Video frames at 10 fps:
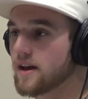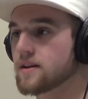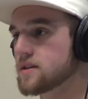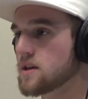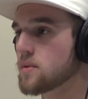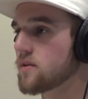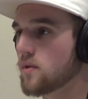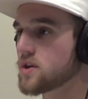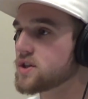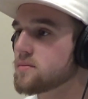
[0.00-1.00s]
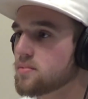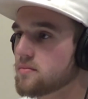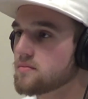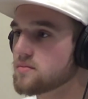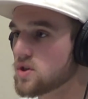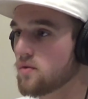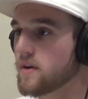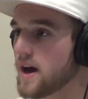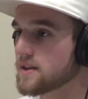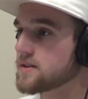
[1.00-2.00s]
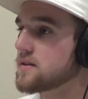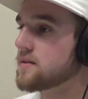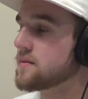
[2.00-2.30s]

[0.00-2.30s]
And that can deepen a friendship so